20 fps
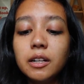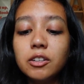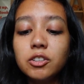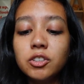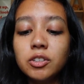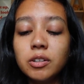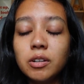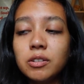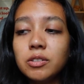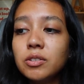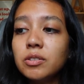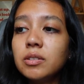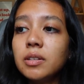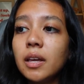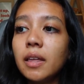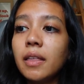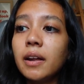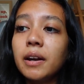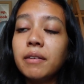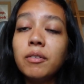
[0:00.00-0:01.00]
should also
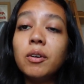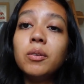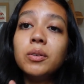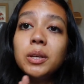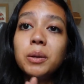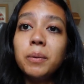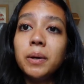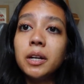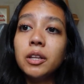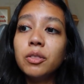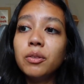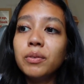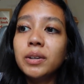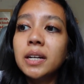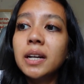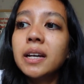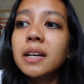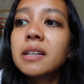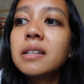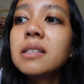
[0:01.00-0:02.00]
say that I've only waited 3
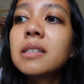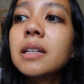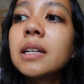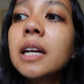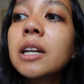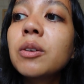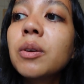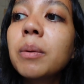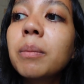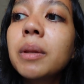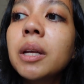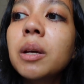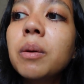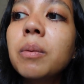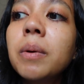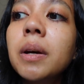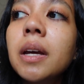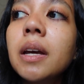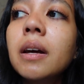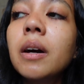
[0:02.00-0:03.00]
days, and I normally
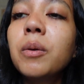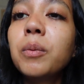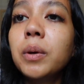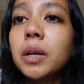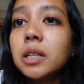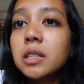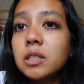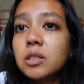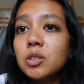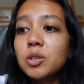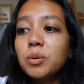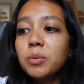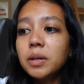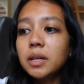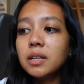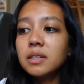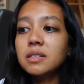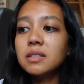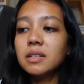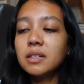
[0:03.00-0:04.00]
wait a week to 2
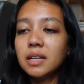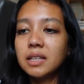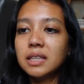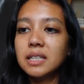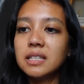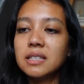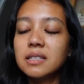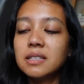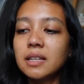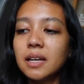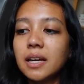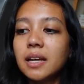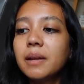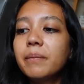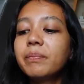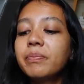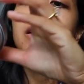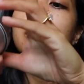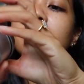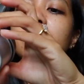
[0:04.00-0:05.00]
weeks to let these set.
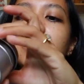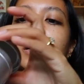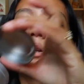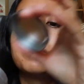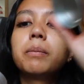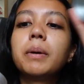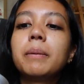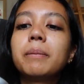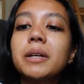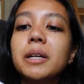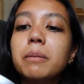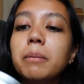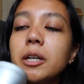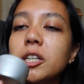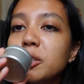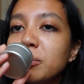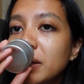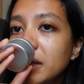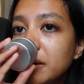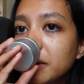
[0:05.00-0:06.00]
Vanilla pumpkin and
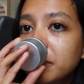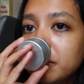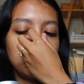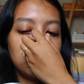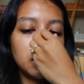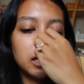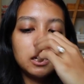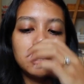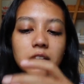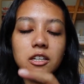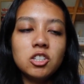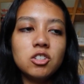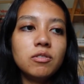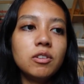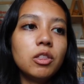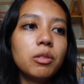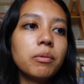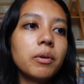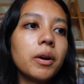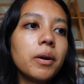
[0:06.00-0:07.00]
marshmallow. I'm getting less of
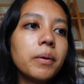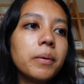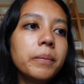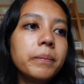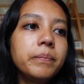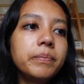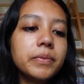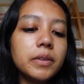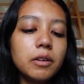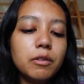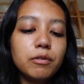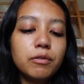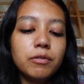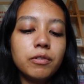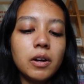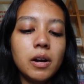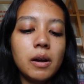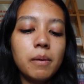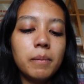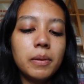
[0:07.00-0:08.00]
a throw
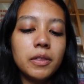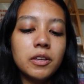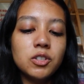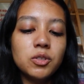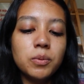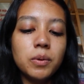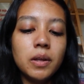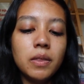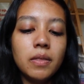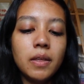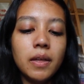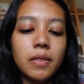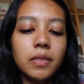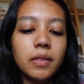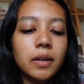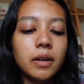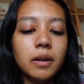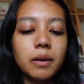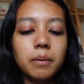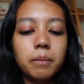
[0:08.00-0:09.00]
from this one than
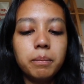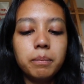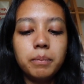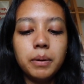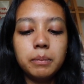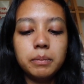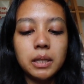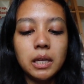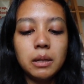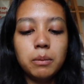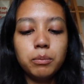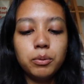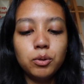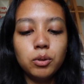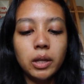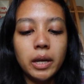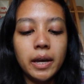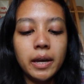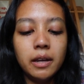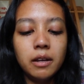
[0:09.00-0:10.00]
the pumpkin
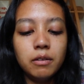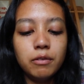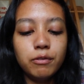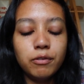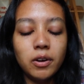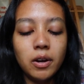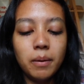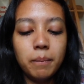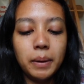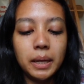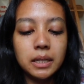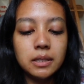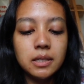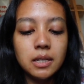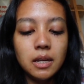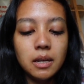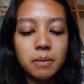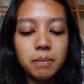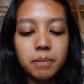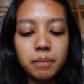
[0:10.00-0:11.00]
brulee from
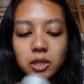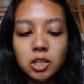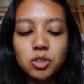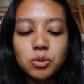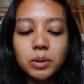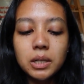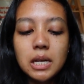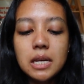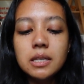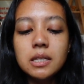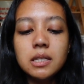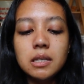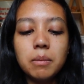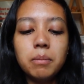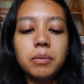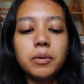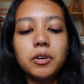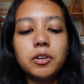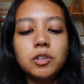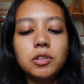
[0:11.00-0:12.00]
Makesy, but this one is
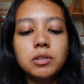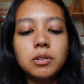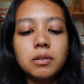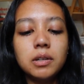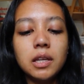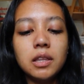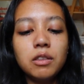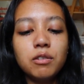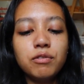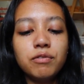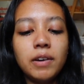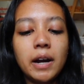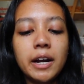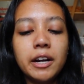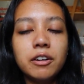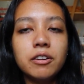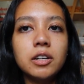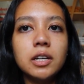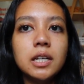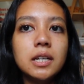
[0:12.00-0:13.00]
simpler. You don't get the
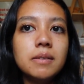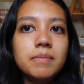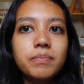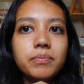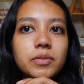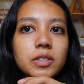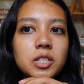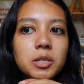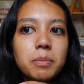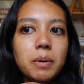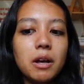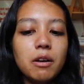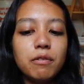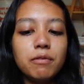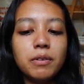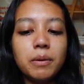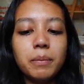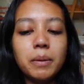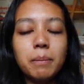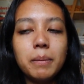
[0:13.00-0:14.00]
fiery smell
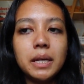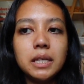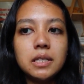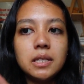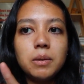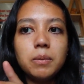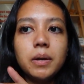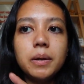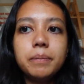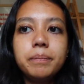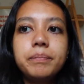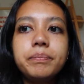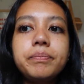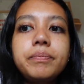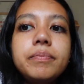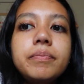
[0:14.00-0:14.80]
from the Makesy one.